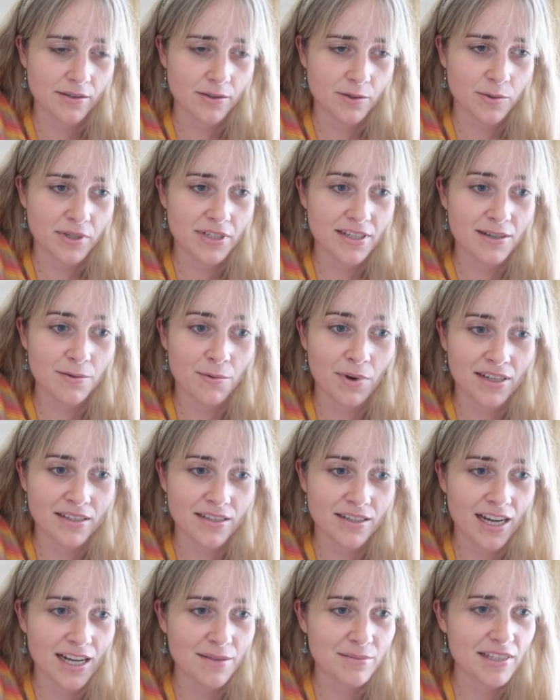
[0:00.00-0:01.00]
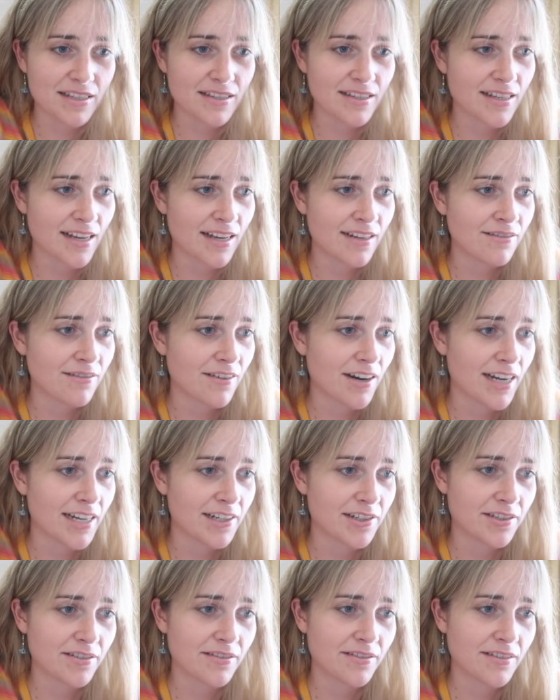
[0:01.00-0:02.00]
21 times the Sun,
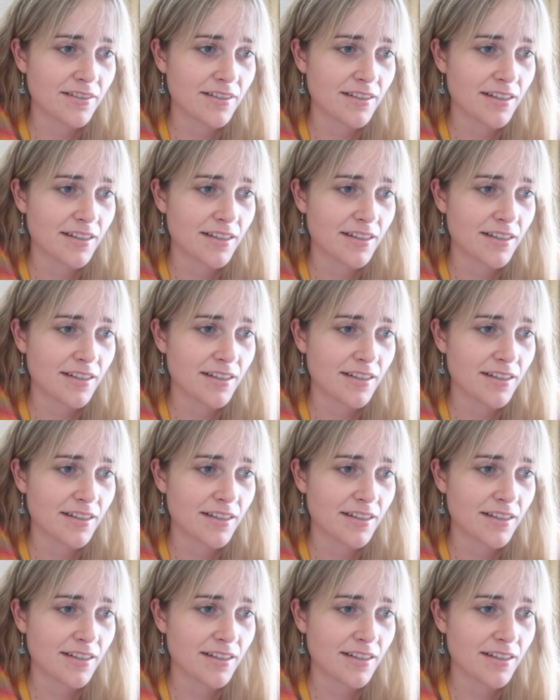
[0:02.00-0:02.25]
Rigel.